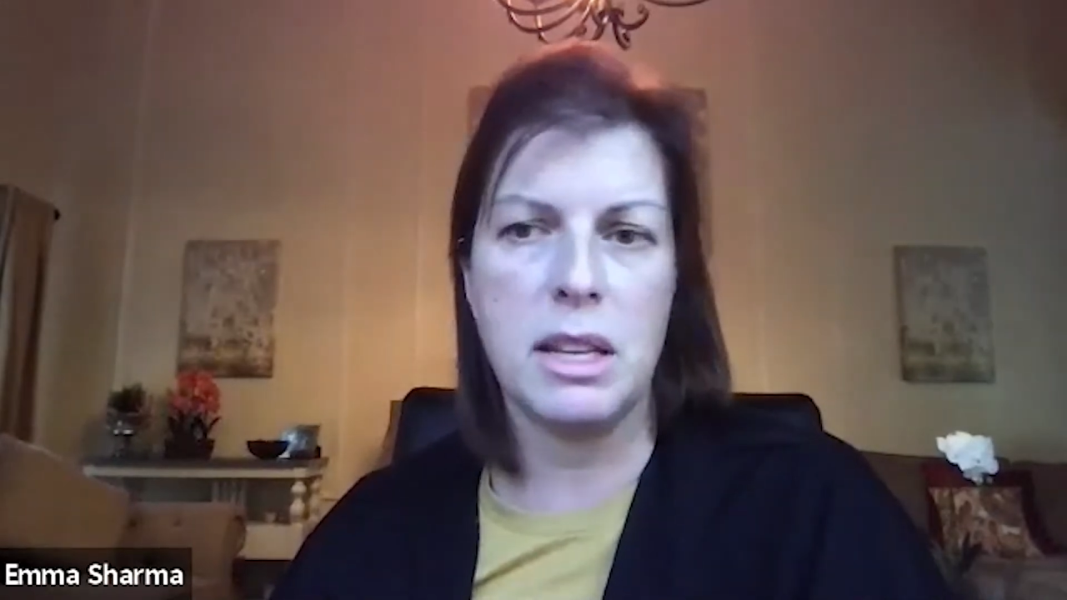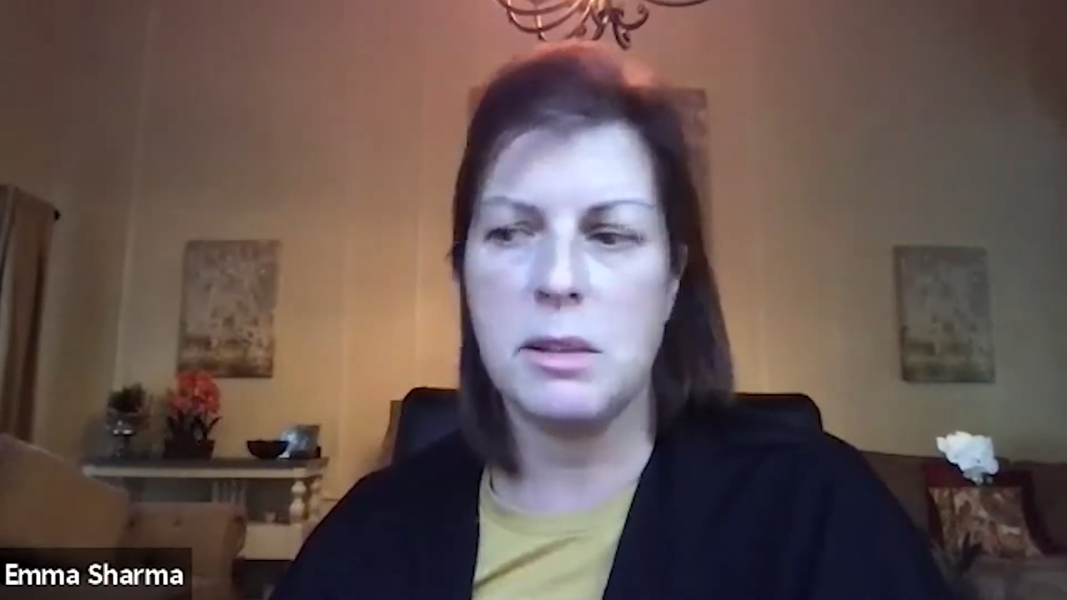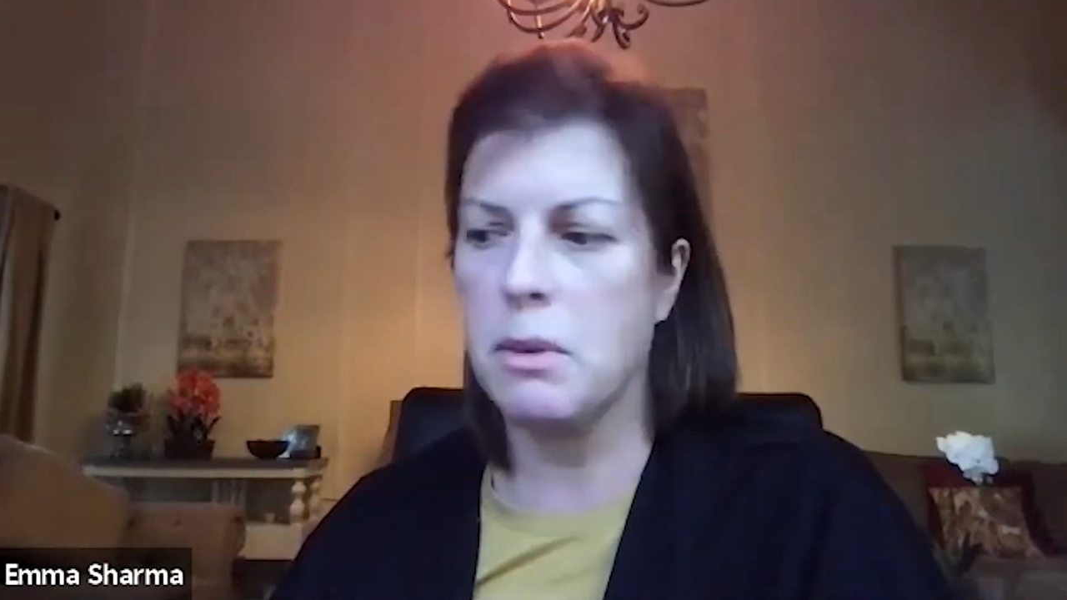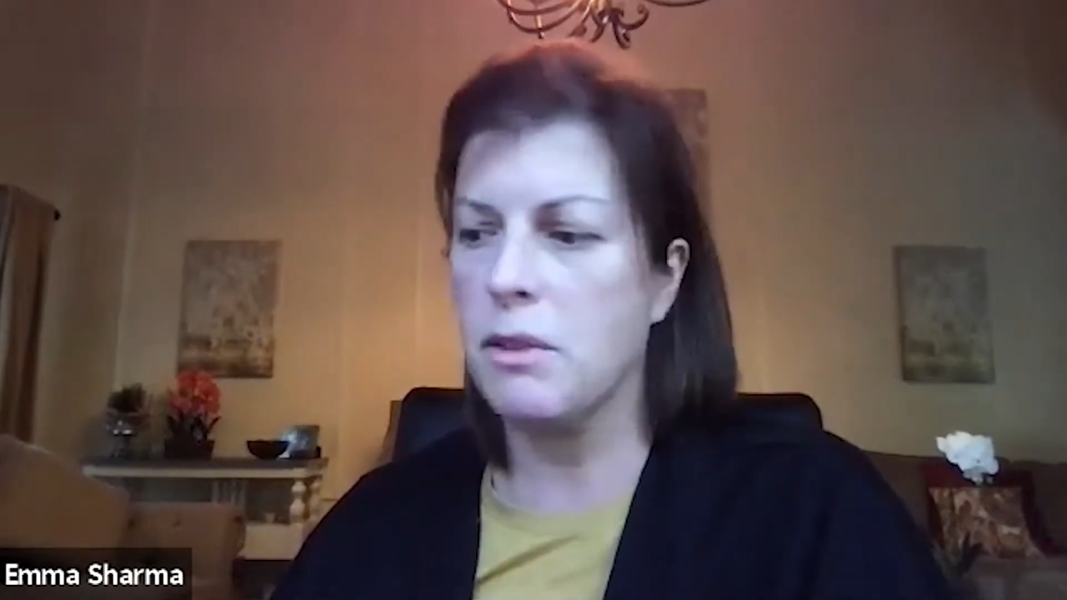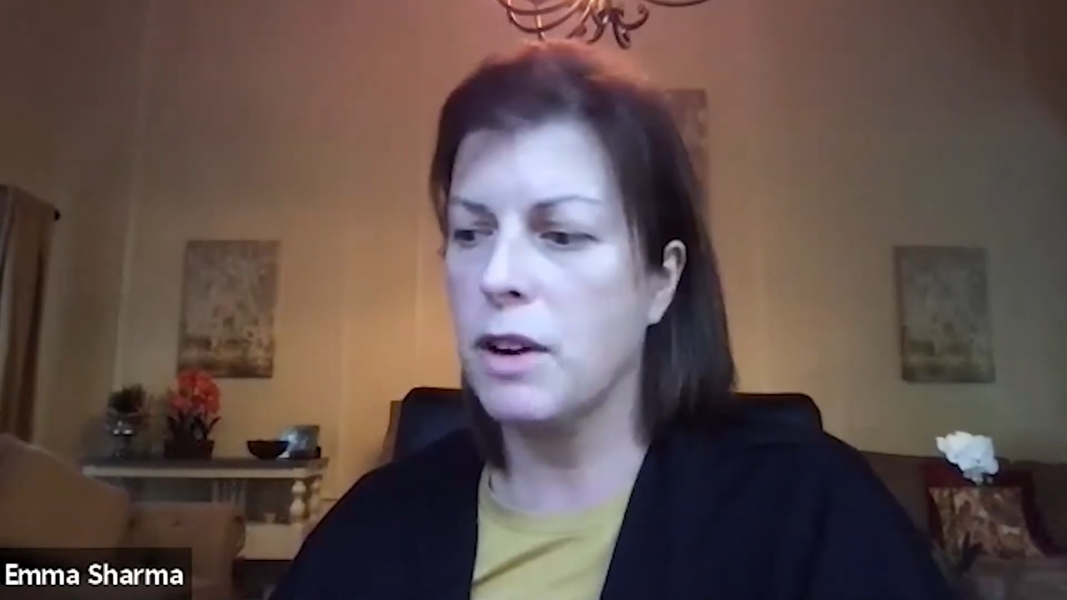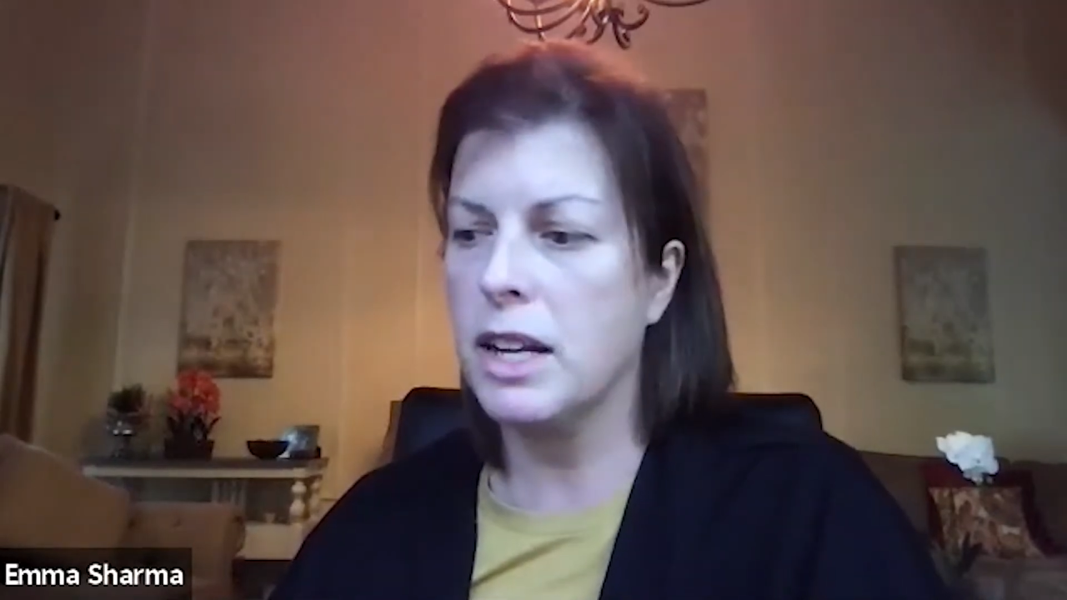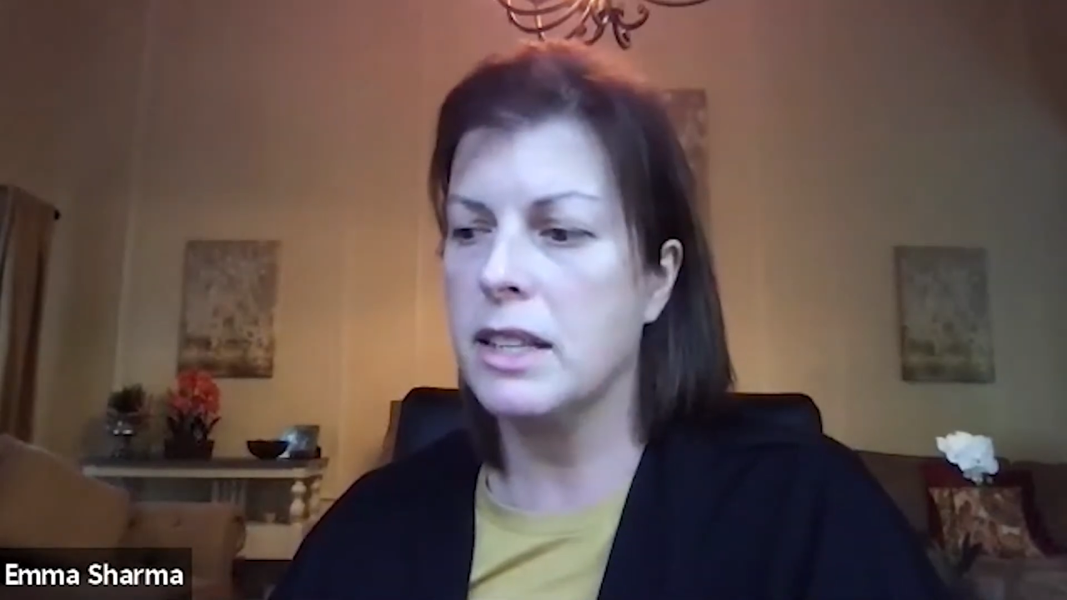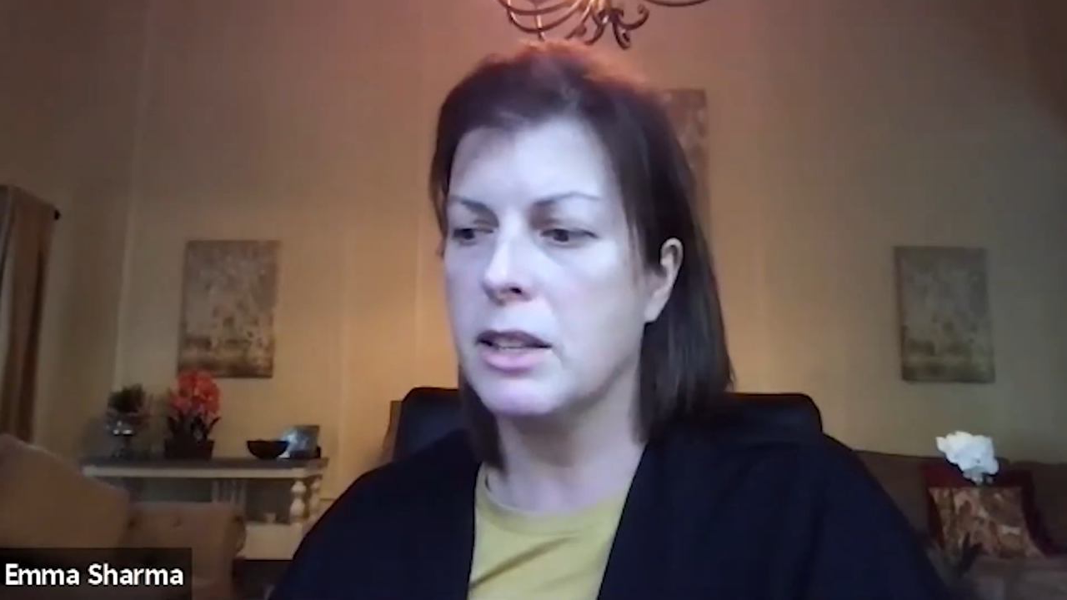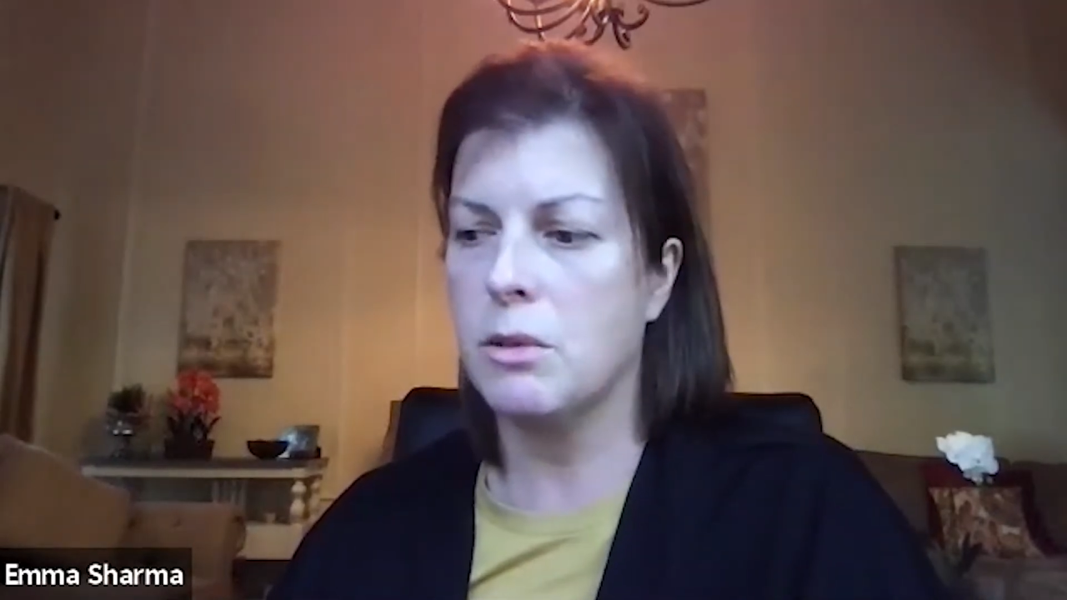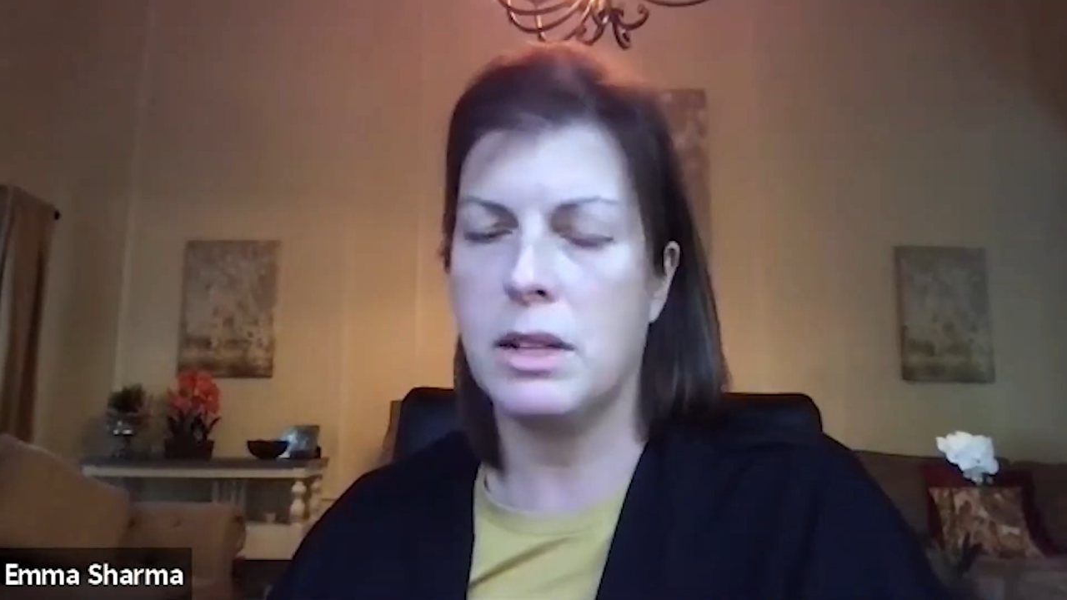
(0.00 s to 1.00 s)
as my
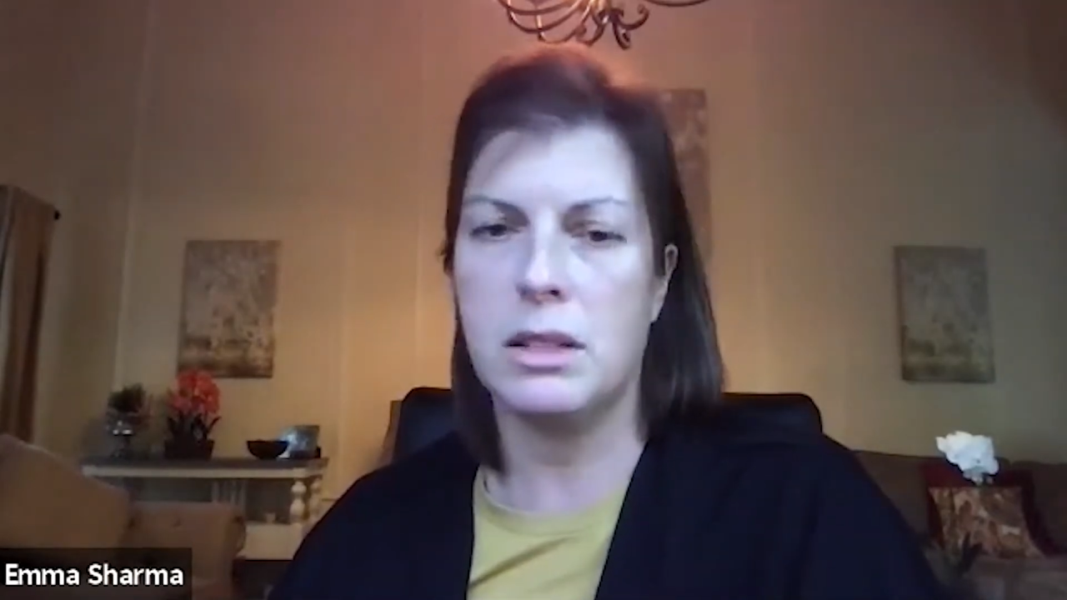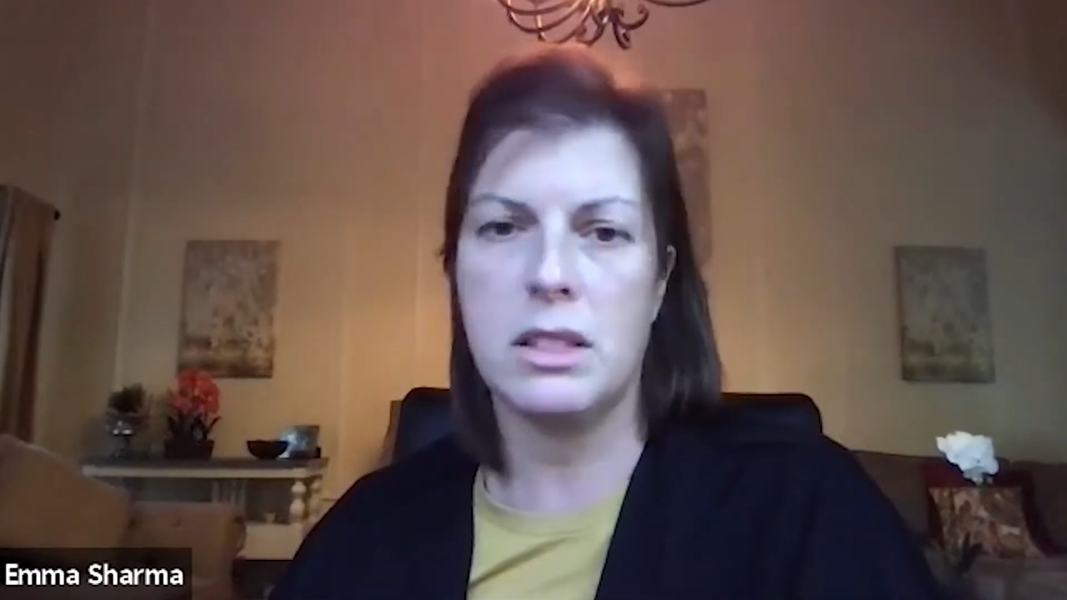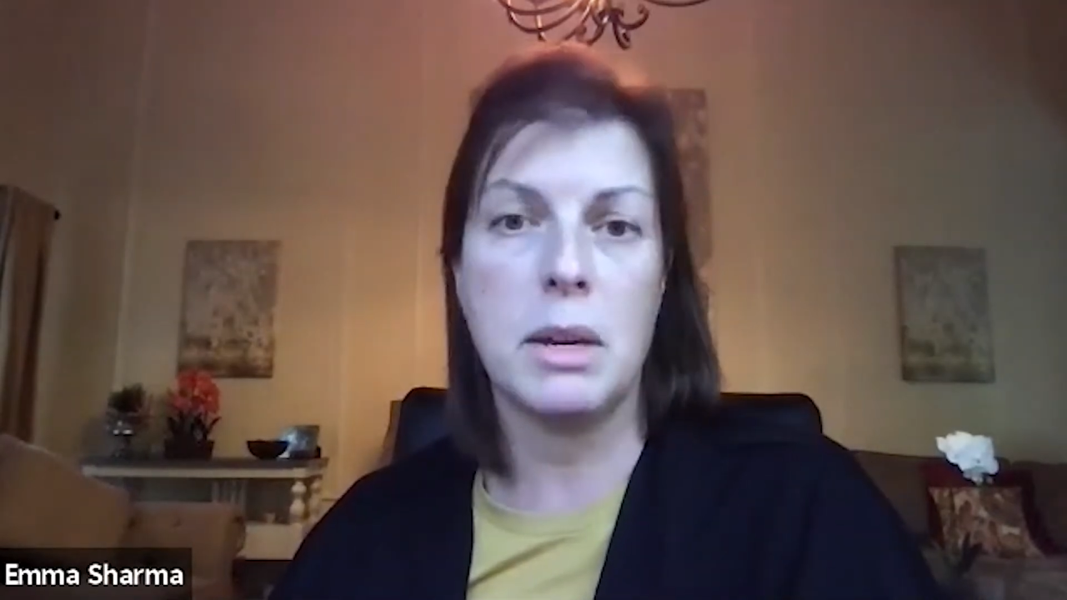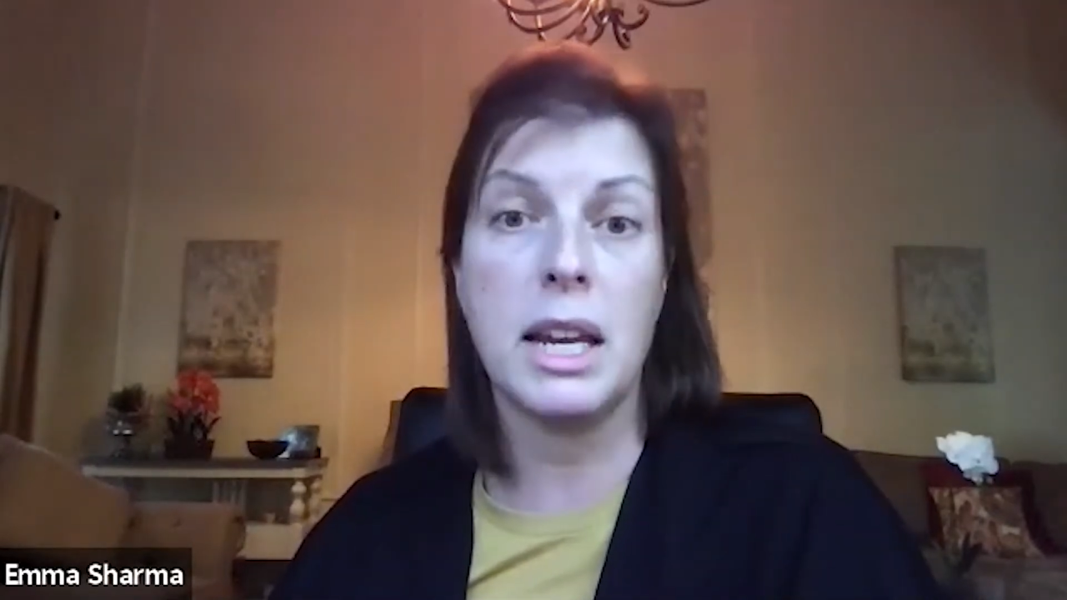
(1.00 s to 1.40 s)
friends are real to me,